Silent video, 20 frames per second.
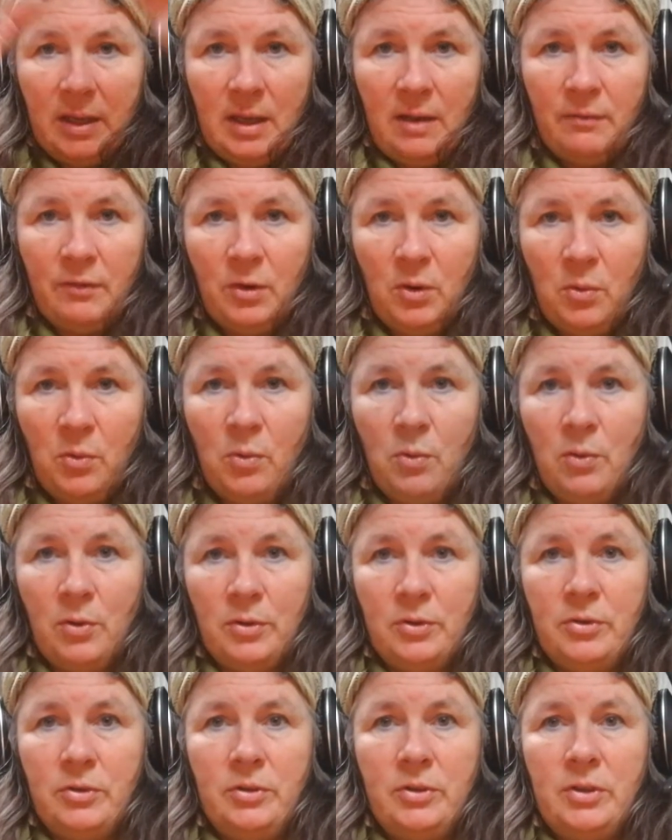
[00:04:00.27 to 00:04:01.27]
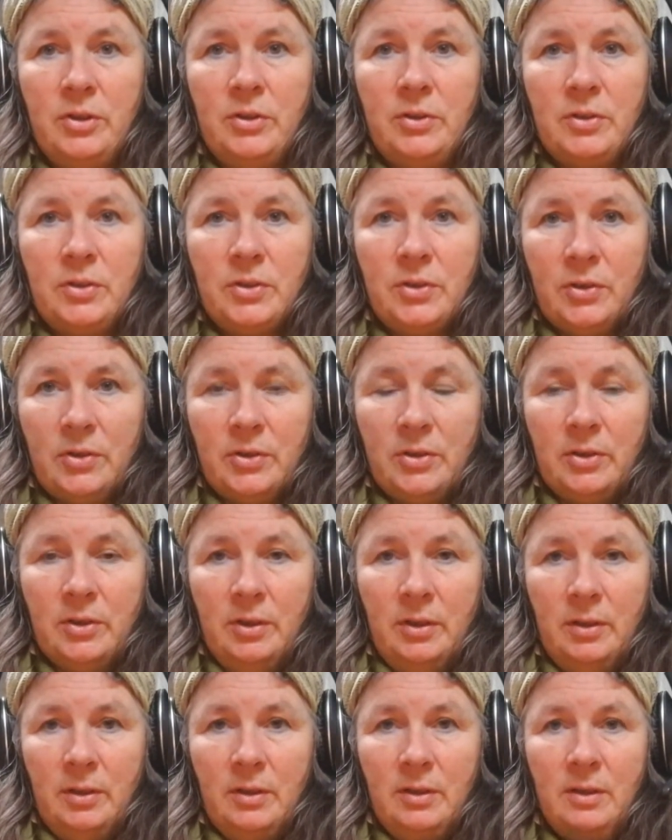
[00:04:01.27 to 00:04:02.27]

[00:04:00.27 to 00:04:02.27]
have a quartered circle.